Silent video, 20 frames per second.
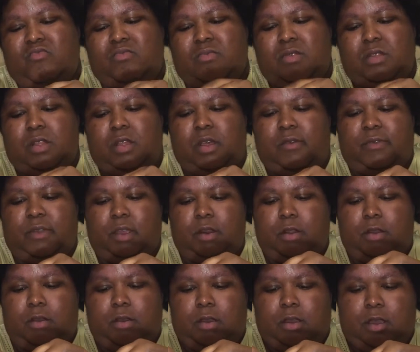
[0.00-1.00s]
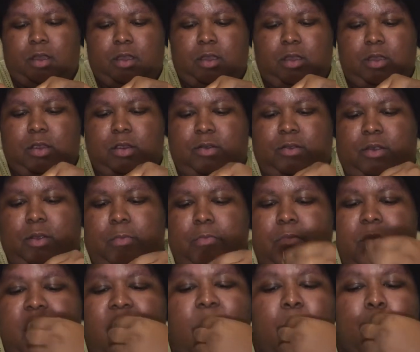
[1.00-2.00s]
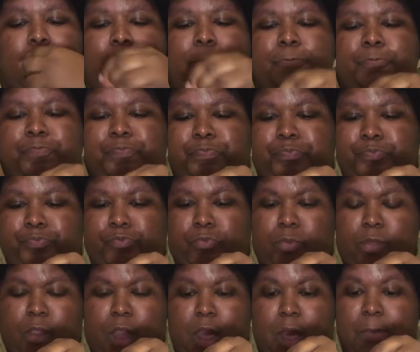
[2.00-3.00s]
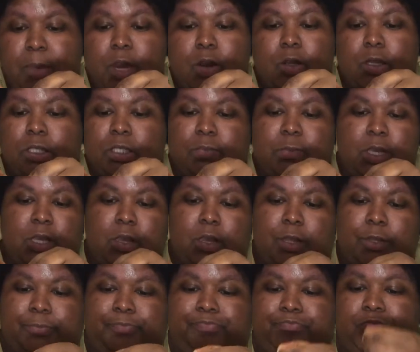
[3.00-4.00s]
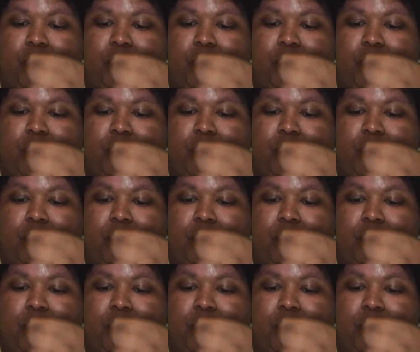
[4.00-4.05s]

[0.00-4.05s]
love it. Okay, here's some meat. I'm getting all this meat, y'all.